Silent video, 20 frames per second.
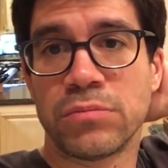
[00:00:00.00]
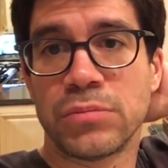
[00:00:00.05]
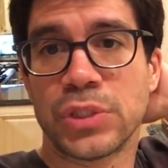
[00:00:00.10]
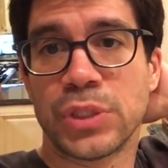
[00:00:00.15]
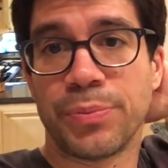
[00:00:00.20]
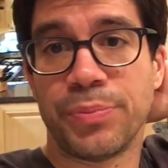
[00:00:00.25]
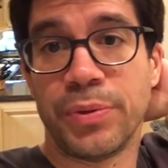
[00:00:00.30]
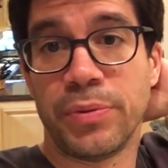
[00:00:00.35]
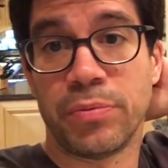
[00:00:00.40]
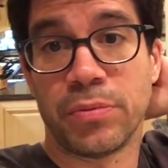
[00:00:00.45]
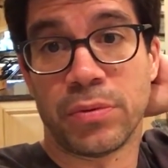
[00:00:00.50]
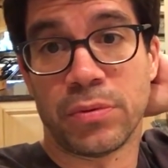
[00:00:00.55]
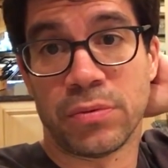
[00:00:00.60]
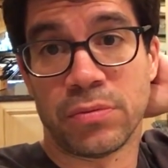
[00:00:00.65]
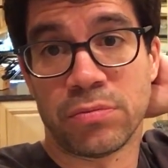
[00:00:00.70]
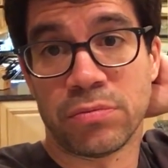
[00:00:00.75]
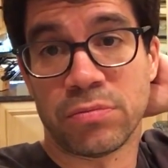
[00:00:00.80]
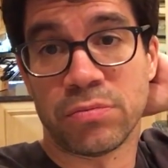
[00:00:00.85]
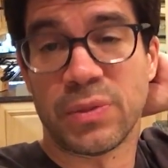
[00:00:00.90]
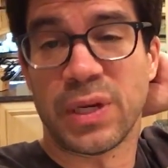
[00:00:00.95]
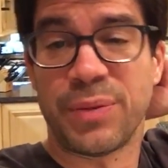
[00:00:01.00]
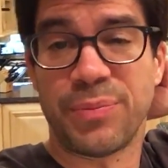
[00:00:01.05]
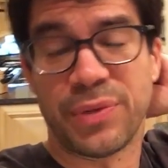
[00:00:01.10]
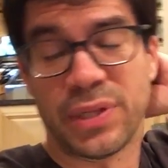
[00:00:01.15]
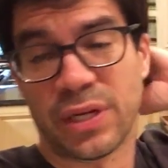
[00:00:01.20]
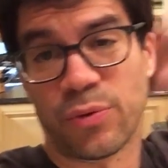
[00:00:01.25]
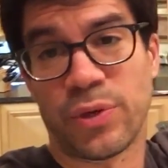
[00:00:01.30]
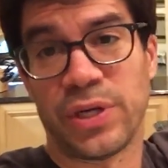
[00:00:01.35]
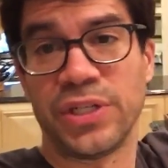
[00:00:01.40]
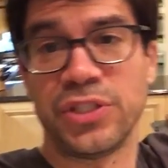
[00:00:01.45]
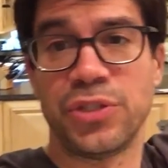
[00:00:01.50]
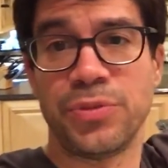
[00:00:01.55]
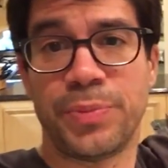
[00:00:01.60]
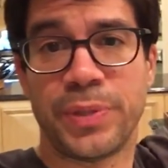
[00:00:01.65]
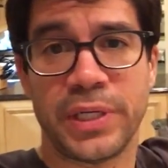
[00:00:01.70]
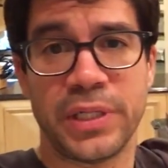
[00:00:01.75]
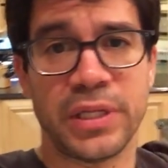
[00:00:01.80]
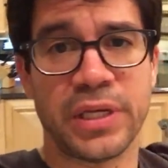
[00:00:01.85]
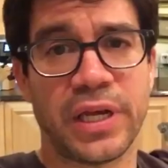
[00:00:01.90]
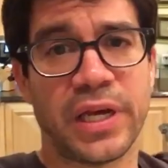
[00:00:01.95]
some people might be like, why aren't you
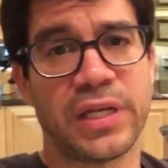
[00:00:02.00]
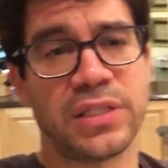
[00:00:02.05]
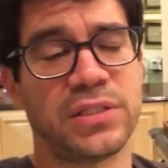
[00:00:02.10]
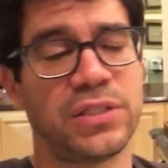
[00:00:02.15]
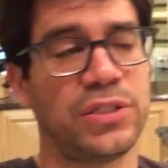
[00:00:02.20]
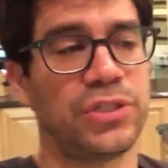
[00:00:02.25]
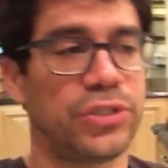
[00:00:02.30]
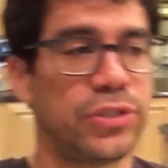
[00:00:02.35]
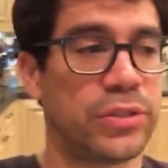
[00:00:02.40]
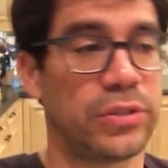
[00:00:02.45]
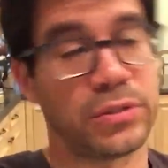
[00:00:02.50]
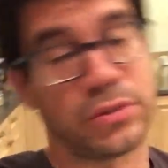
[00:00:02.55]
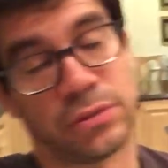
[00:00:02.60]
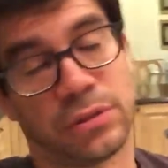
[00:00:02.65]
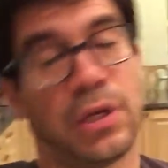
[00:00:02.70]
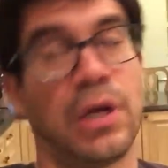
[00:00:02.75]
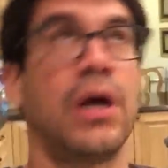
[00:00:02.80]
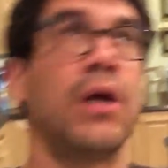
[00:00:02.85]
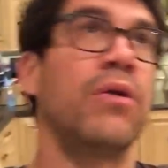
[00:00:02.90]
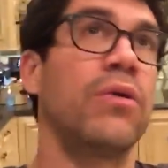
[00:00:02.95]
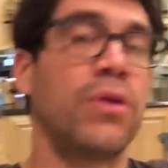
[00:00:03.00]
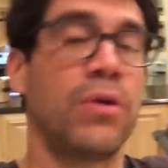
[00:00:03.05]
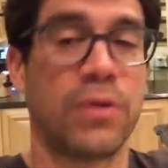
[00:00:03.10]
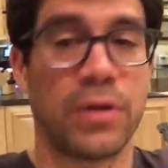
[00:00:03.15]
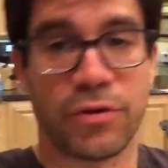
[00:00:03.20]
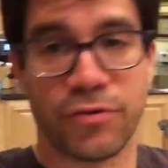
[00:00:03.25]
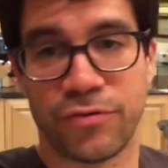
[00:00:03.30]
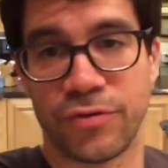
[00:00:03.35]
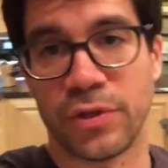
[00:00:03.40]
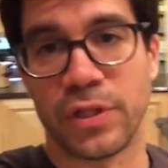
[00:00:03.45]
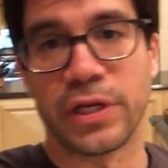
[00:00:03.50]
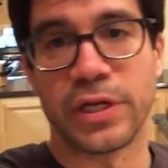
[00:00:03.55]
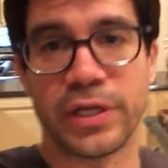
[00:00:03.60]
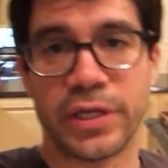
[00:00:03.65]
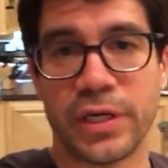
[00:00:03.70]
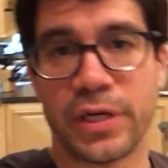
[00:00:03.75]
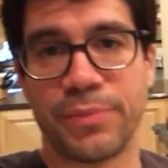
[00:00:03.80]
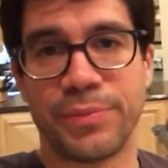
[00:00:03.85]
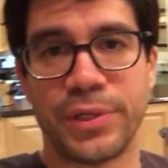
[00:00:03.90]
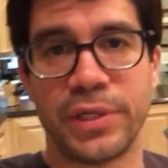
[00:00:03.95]
paying the gas and insurance? I don't know, I don't feel
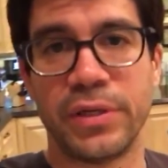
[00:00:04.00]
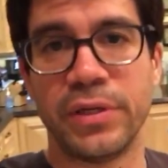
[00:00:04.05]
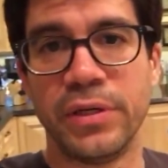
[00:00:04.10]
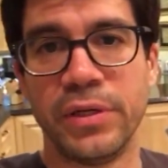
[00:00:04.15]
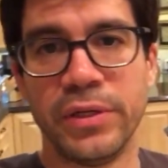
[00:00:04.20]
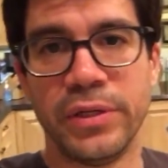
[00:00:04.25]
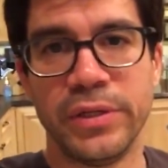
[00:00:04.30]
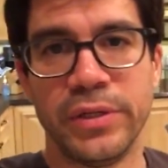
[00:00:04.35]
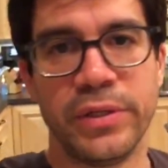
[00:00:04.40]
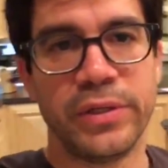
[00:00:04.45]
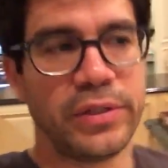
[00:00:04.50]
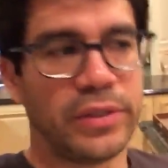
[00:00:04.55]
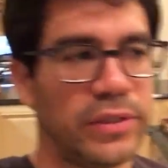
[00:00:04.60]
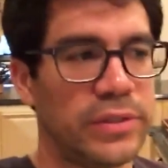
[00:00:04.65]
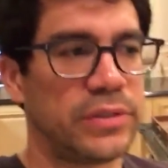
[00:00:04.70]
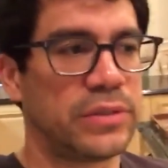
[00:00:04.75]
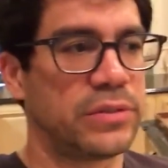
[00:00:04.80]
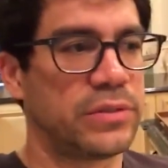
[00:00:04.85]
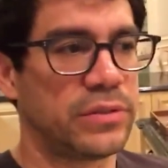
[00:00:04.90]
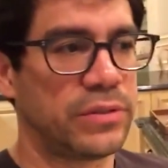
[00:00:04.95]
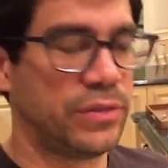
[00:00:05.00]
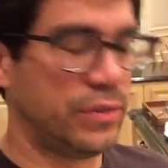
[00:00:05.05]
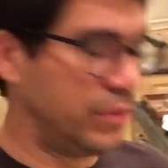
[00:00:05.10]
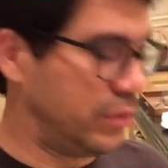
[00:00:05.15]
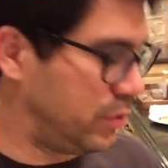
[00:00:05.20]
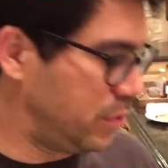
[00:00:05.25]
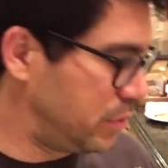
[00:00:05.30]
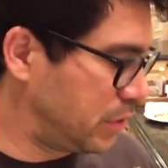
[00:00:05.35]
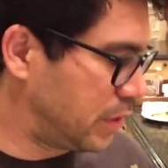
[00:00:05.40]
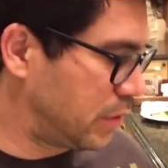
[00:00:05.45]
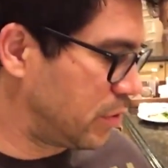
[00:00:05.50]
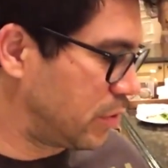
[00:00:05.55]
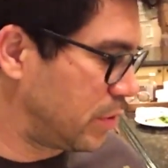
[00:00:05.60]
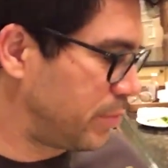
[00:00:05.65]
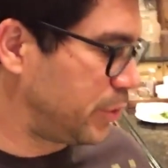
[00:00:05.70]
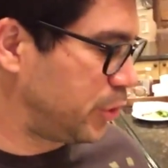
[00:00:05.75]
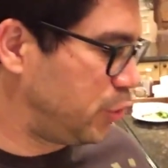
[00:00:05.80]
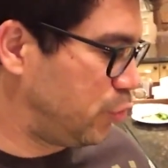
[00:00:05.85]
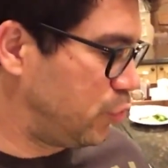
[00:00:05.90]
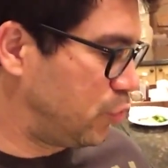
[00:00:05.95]
like it. I mean, I don't know
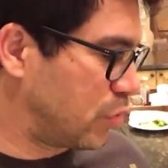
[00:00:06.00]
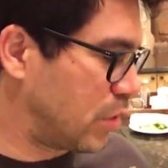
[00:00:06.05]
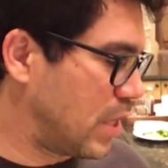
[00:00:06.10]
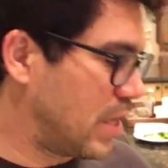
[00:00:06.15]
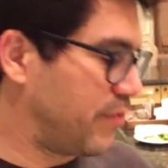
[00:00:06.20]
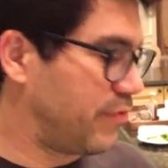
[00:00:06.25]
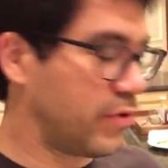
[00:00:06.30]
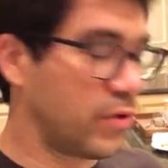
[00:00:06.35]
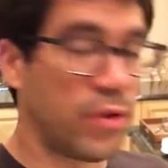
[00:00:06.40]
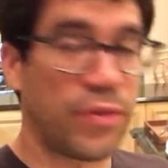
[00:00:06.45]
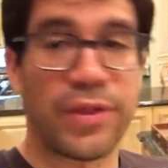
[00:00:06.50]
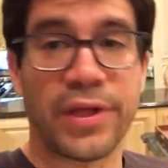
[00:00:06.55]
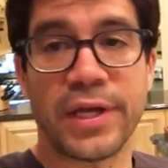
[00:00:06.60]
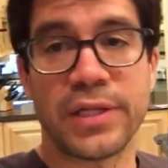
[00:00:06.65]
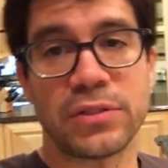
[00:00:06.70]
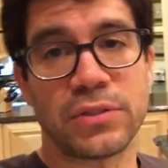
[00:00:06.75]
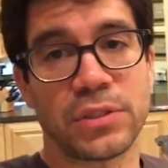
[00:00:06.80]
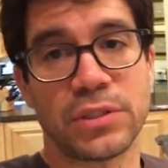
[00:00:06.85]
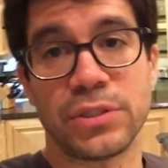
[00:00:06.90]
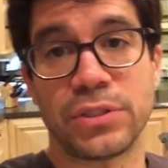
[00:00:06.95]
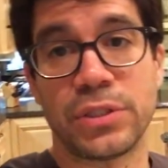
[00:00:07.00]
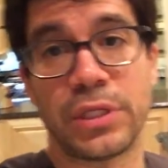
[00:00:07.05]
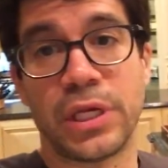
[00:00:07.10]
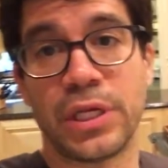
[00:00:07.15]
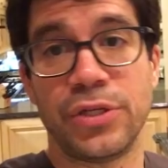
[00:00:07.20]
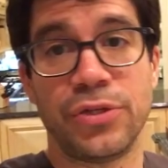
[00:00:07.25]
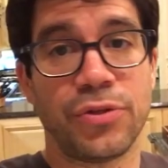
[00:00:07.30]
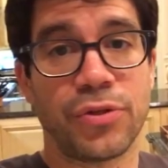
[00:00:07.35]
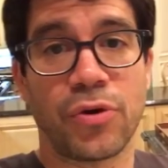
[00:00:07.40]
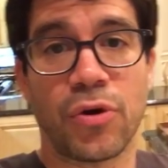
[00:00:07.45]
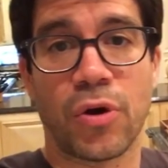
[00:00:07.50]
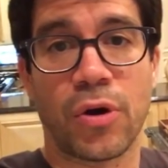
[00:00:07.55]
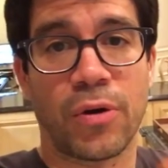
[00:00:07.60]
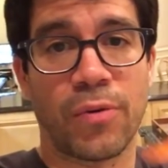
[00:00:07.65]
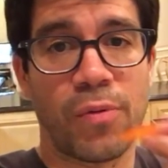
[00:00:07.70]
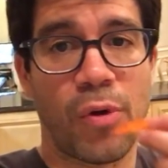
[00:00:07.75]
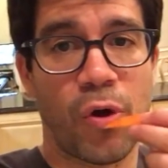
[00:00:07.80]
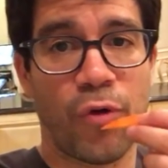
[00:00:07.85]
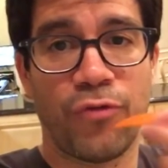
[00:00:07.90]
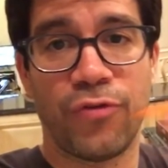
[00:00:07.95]
how much you drive and all that, so I'm just getting you the
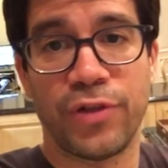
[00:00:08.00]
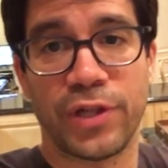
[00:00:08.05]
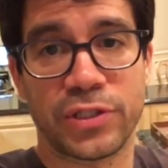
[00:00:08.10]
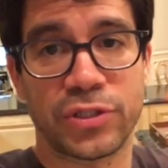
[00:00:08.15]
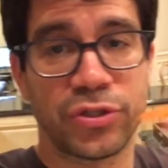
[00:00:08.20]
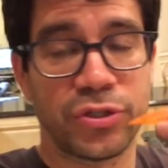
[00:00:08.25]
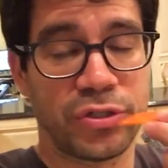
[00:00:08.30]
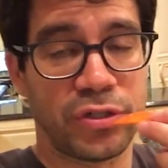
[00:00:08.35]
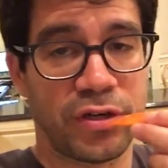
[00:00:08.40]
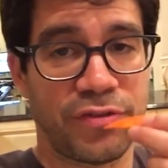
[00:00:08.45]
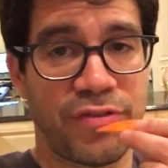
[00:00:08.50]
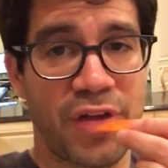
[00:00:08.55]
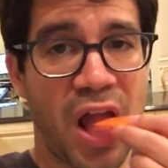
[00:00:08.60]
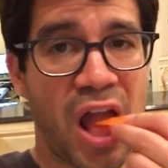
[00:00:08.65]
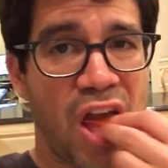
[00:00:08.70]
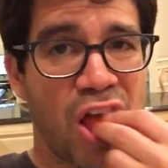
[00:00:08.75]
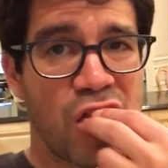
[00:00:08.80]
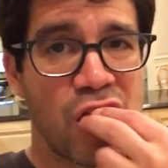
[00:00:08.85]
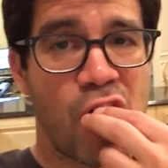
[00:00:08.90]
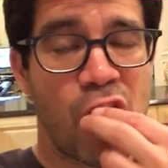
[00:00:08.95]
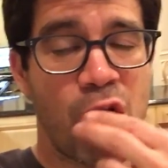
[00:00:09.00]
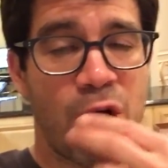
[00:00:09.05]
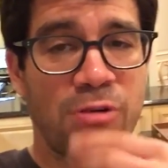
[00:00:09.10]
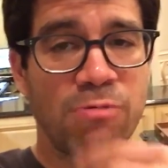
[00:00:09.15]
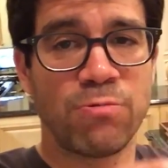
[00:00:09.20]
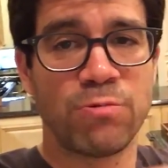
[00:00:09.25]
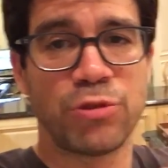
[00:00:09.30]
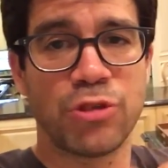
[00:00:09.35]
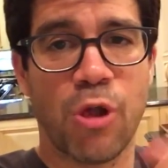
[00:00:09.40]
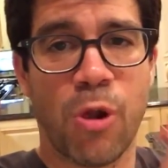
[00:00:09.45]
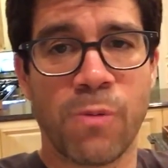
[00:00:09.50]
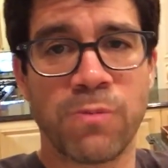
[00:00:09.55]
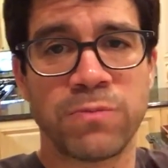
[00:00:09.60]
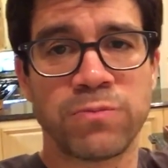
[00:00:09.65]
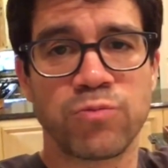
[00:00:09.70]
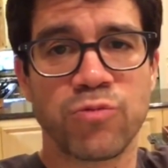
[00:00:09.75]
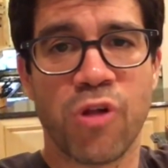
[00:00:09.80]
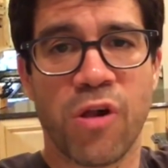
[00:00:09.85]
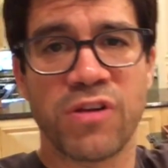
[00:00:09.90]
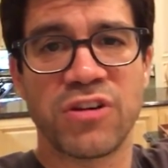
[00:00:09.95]
car. Hopefully that's good enough. So
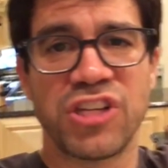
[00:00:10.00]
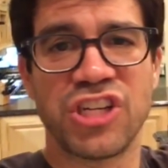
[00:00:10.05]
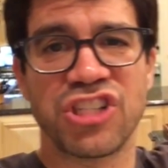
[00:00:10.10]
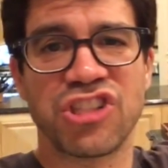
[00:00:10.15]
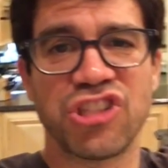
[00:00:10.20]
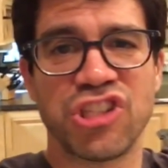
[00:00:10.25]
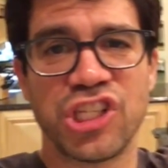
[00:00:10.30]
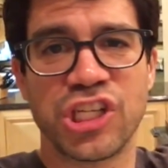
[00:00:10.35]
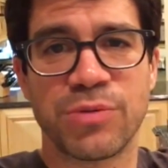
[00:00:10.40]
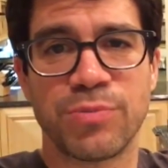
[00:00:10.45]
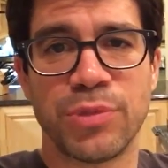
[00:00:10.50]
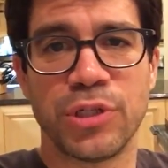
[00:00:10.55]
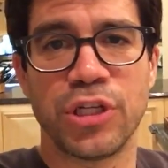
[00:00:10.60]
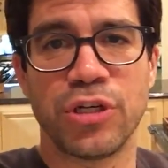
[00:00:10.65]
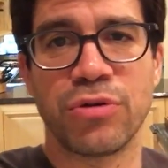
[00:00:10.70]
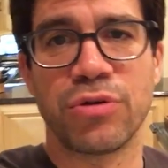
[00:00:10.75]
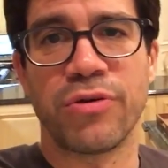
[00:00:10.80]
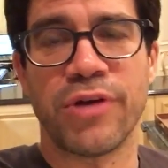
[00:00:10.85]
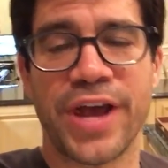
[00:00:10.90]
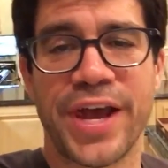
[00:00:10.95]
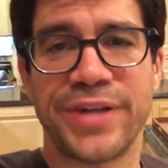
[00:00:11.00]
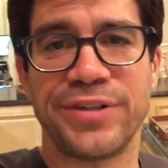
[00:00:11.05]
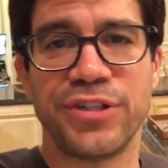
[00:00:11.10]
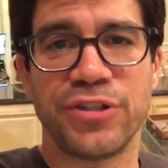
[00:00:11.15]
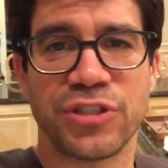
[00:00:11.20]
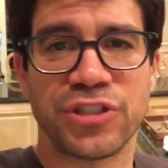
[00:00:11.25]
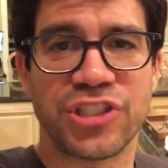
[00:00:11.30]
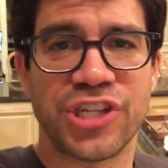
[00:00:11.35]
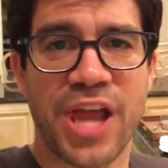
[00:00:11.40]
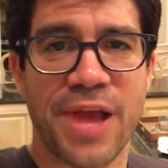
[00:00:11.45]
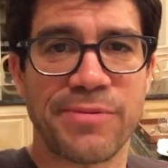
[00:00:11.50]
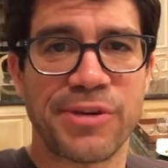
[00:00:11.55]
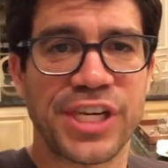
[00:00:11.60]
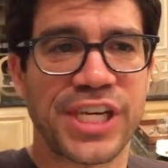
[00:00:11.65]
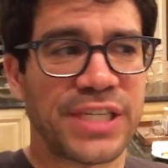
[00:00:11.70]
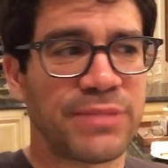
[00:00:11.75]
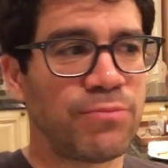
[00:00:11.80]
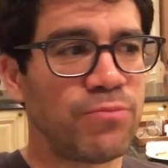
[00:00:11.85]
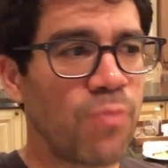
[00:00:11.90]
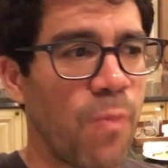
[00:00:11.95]
click the link below, it'll add you on
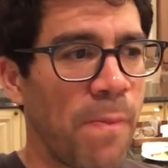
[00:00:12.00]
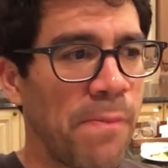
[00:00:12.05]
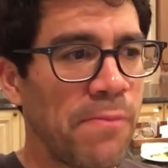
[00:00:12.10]
Snapchat.